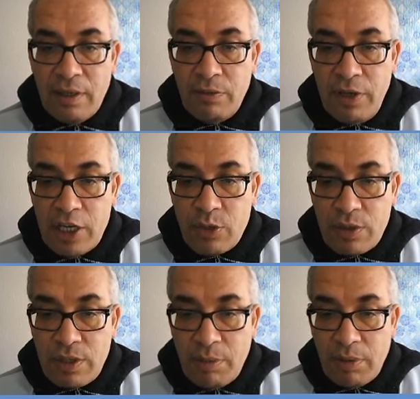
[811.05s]
finish
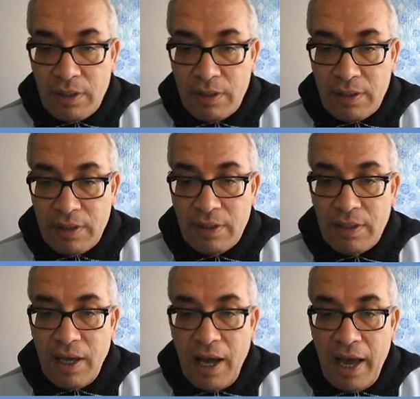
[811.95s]
with double,
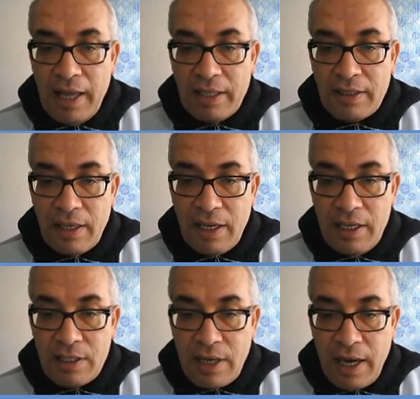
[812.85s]
and
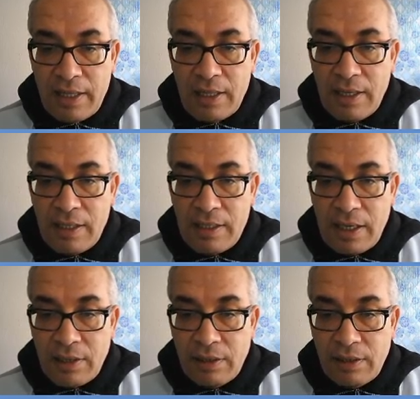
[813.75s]
inside it is
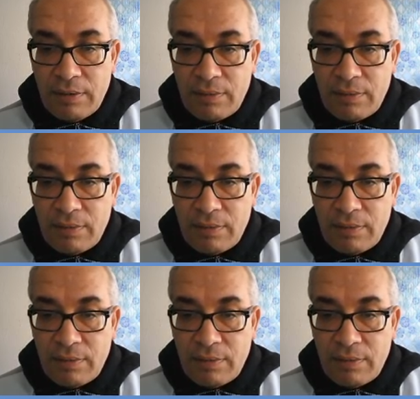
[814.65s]
single.